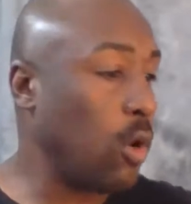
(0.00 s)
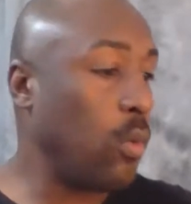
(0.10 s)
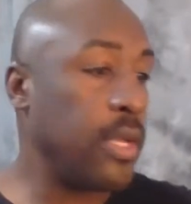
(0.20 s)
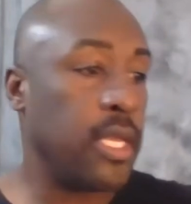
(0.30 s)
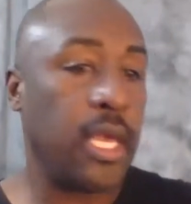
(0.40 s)
this
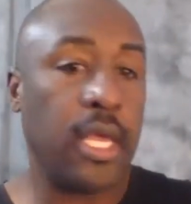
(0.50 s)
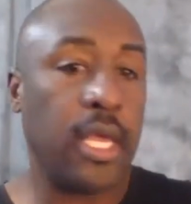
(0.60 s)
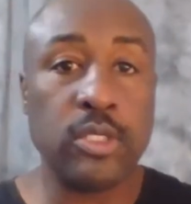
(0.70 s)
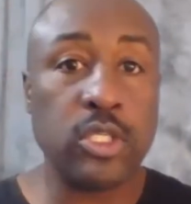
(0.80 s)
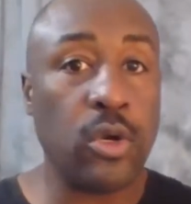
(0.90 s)
whole
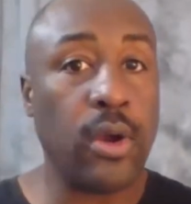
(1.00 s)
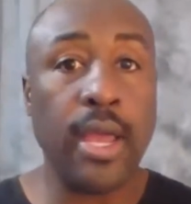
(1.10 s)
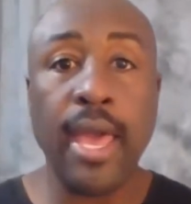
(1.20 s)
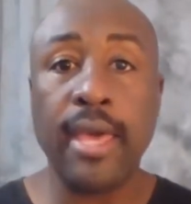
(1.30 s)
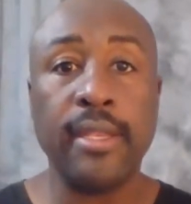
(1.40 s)
weekend, I'm
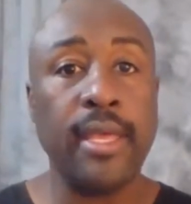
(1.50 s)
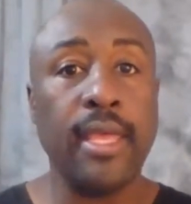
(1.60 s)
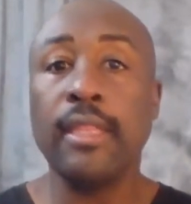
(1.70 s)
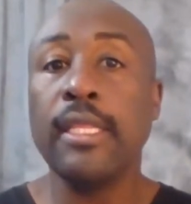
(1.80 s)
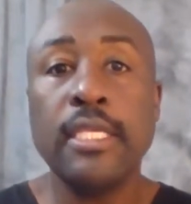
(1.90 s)
sure I had
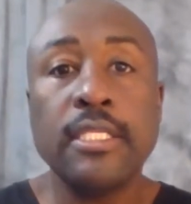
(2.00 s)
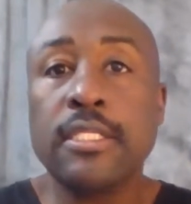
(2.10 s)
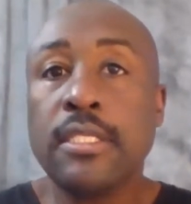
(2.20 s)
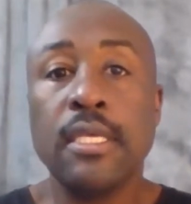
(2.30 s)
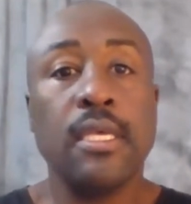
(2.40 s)
at
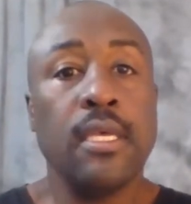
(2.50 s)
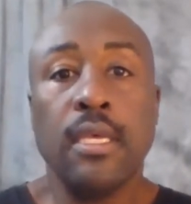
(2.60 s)
least